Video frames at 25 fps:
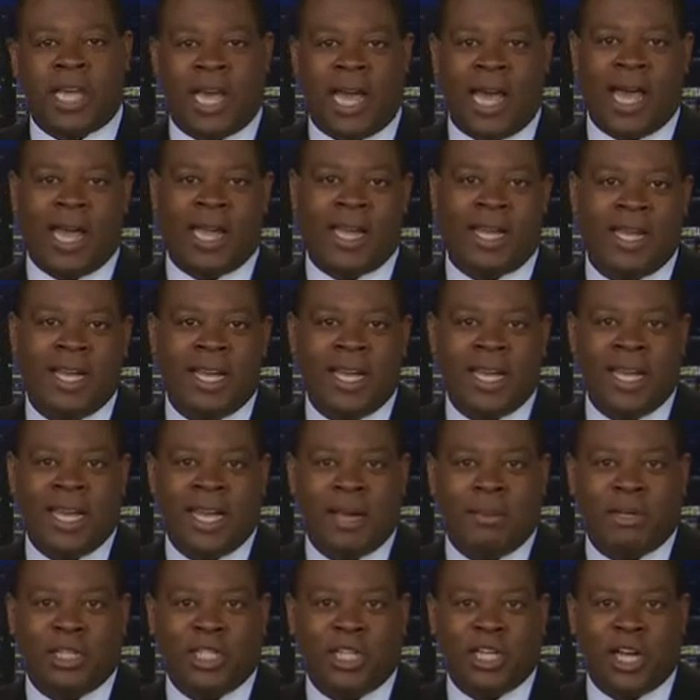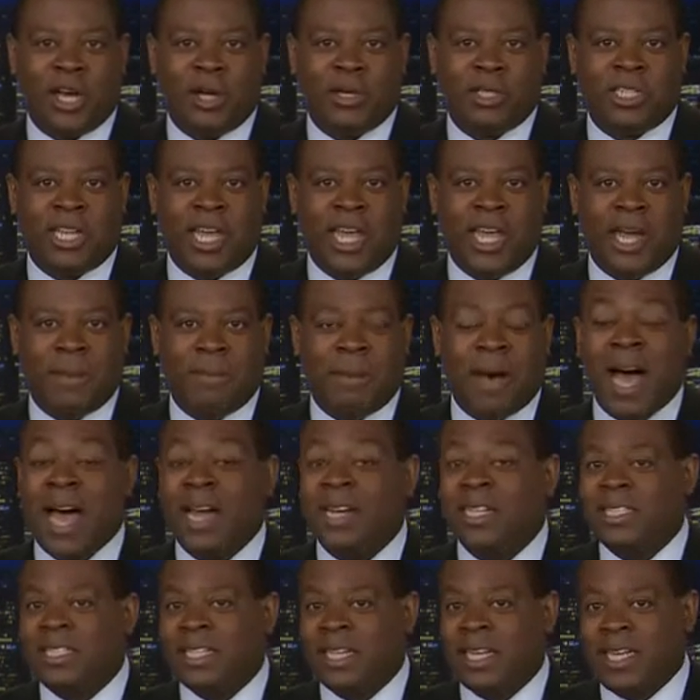Day. Peduto is saying goodbye
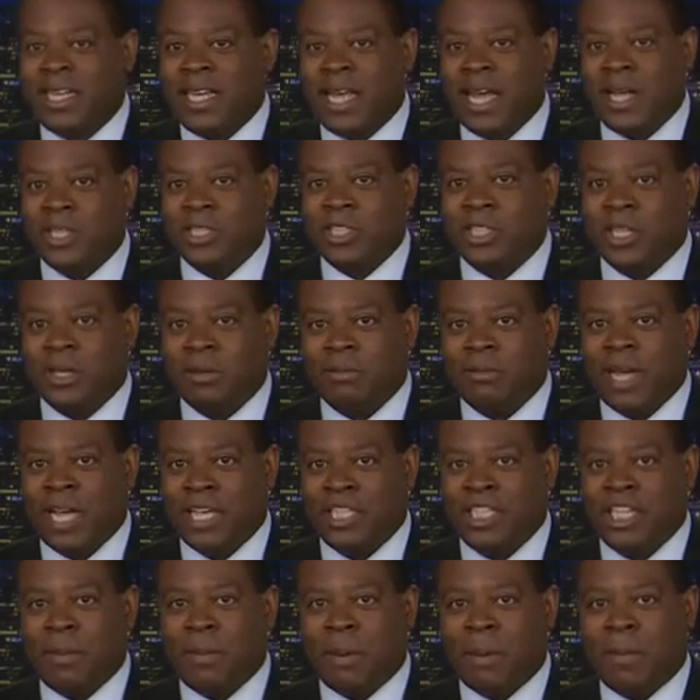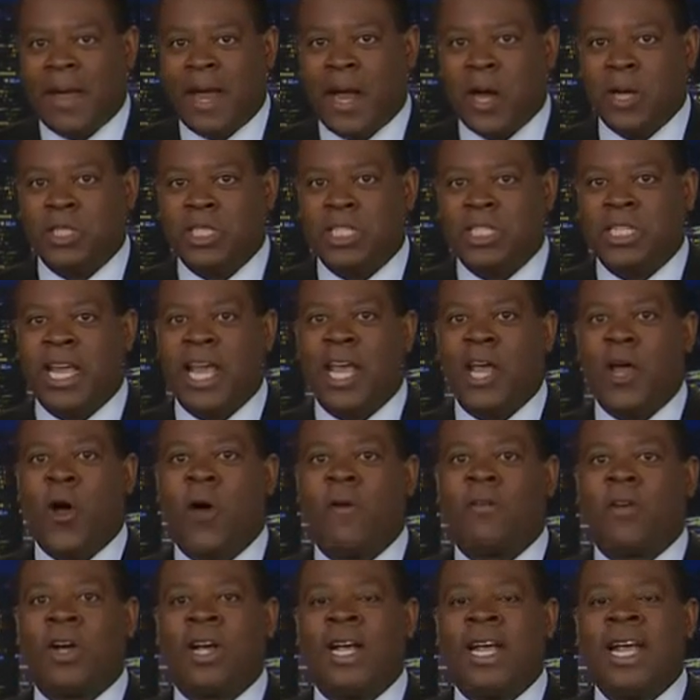to city council as he prepares to take
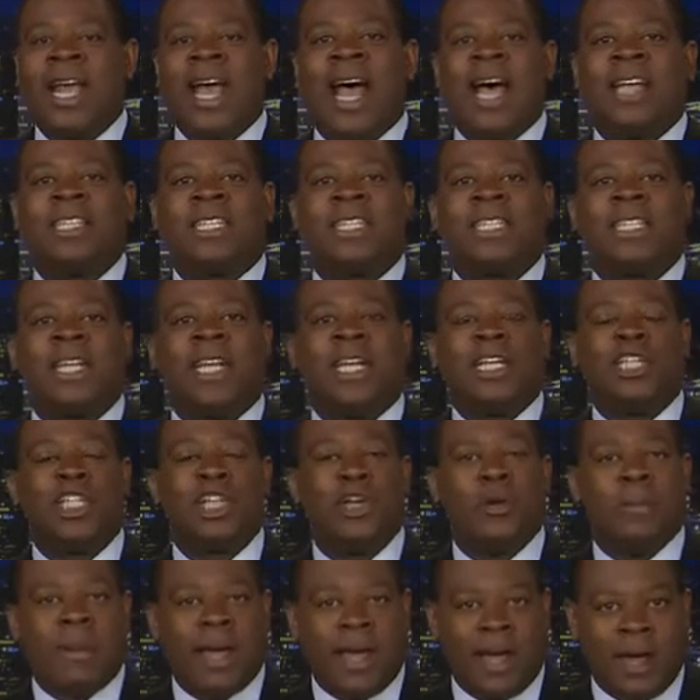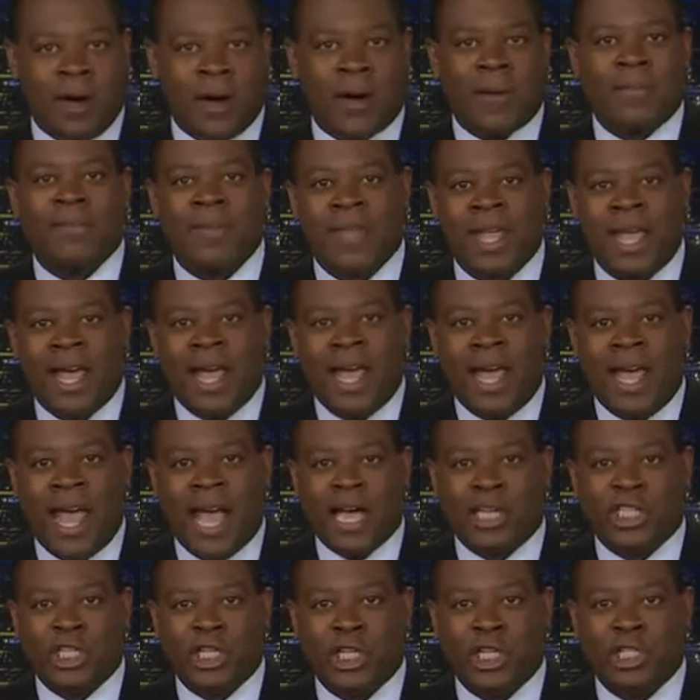over as the city's new mayor.
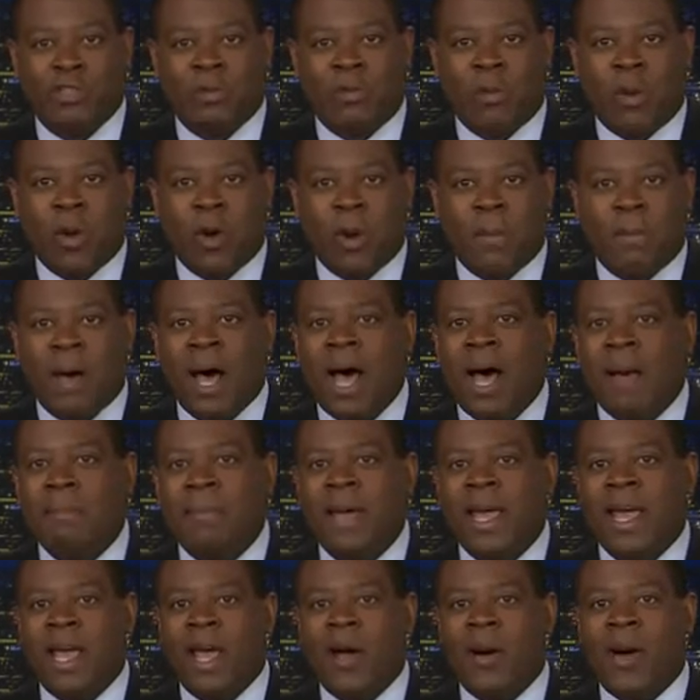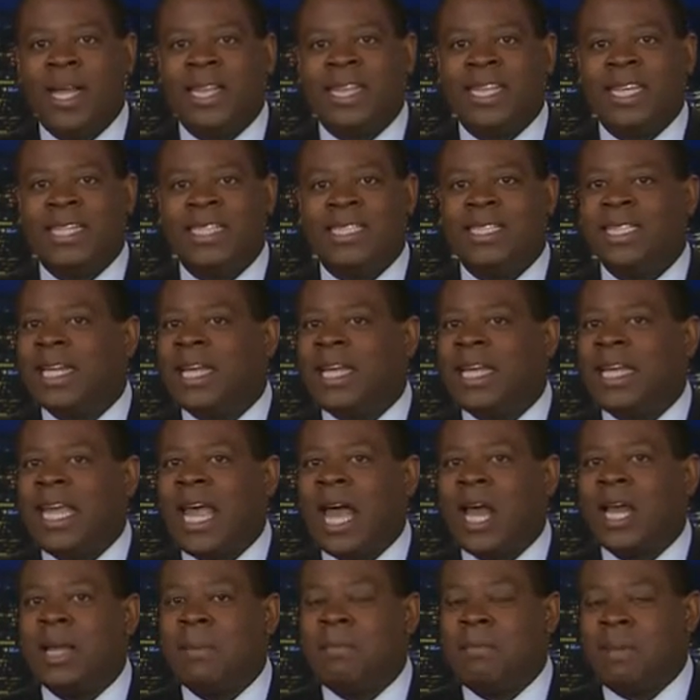Action News reporter Bob Mayo at the city
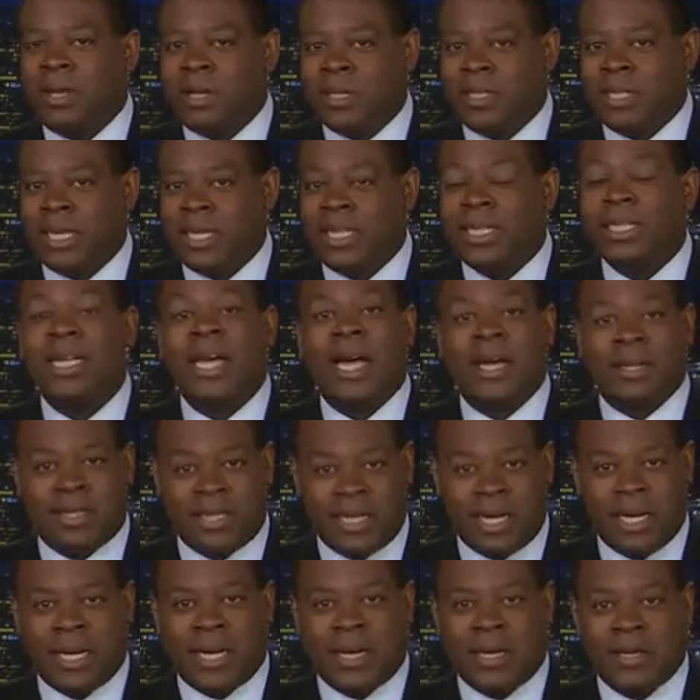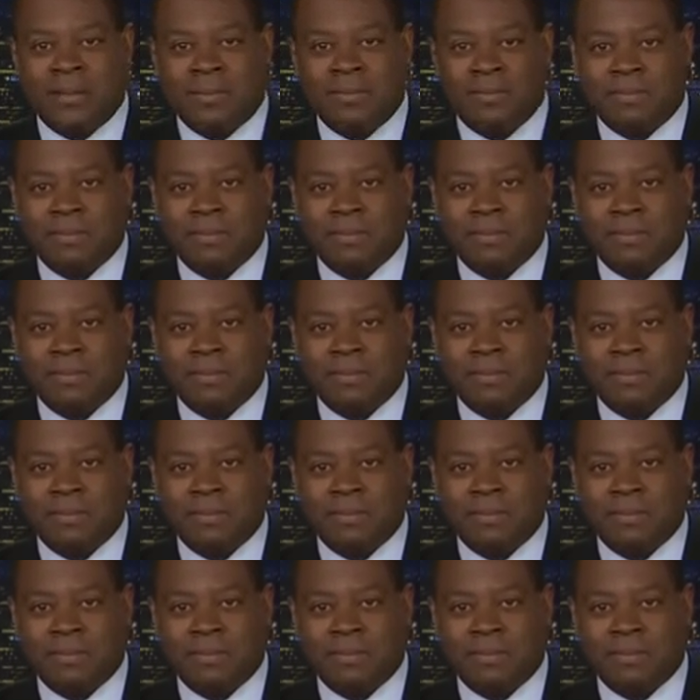county building downtown.